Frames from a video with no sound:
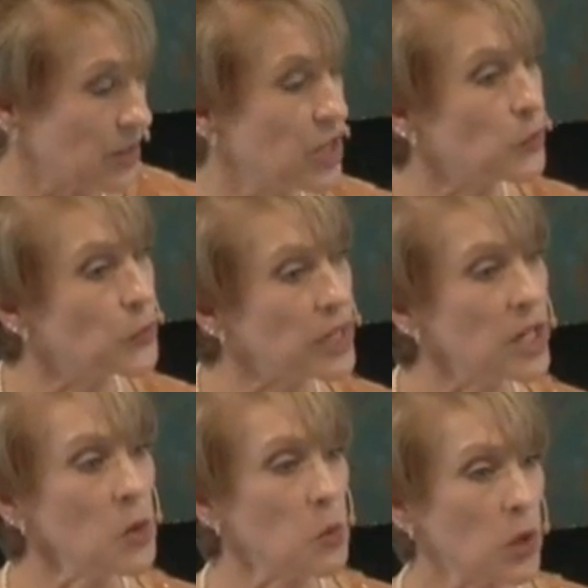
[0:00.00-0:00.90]
The
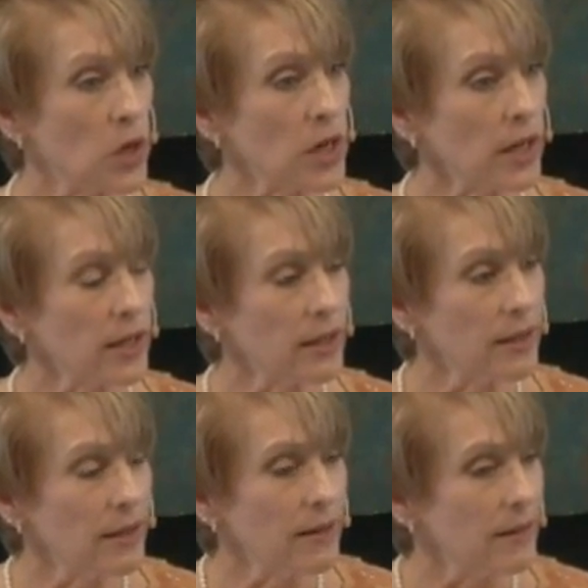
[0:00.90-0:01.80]
real work
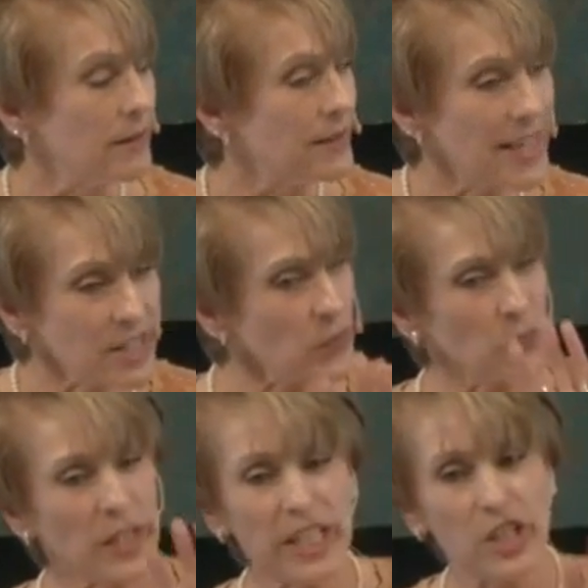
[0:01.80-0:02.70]
doesn't
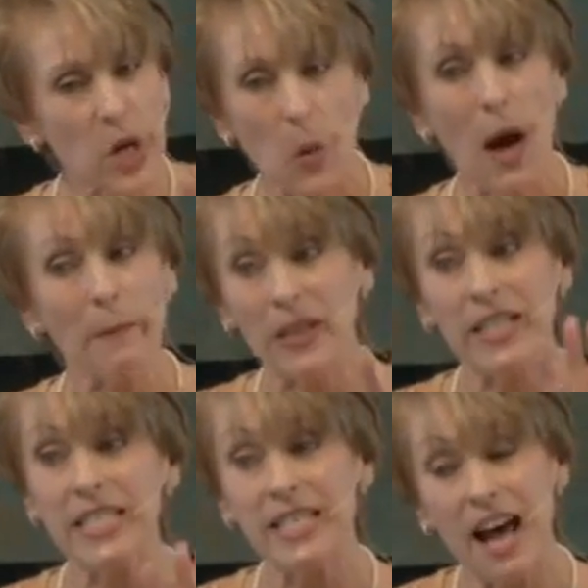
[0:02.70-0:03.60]
really show up, at
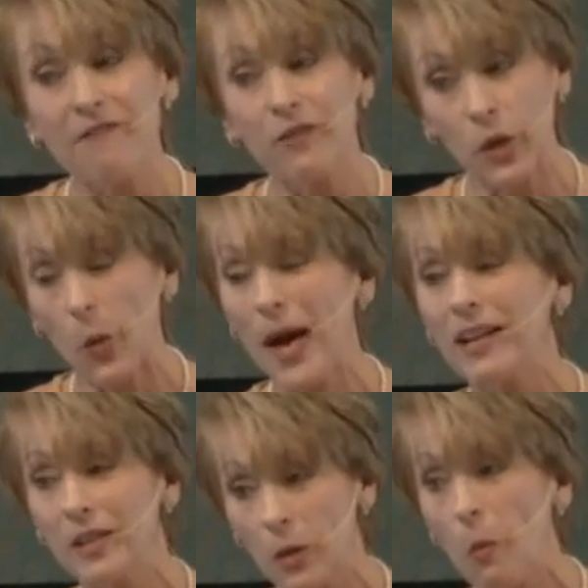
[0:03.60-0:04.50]
least not for quite
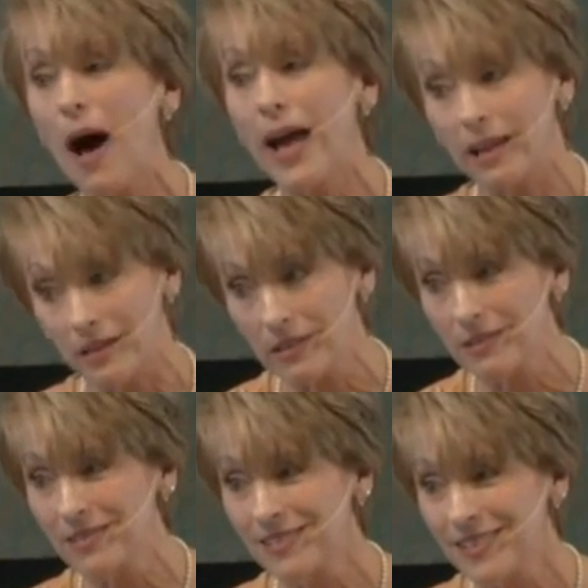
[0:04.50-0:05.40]
a little
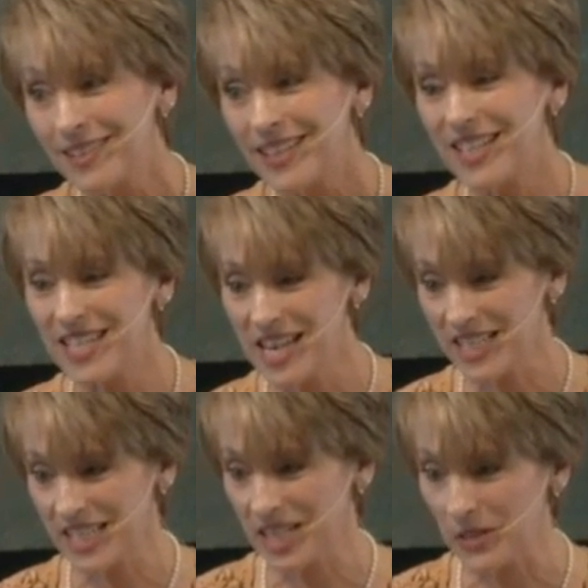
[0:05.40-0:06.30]
while, in the
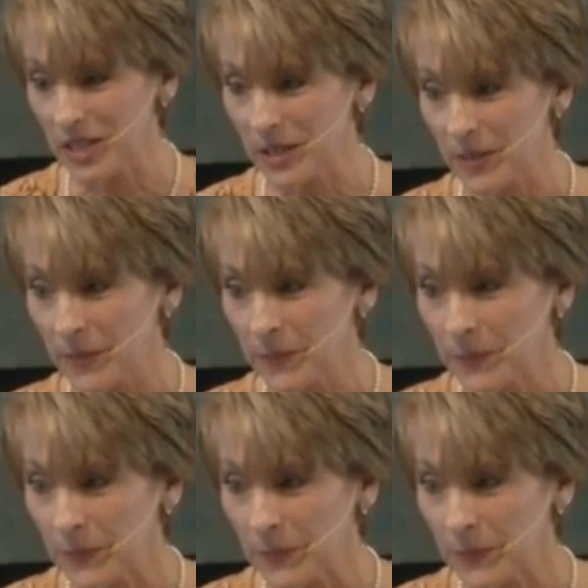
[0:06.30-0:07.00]
exterior.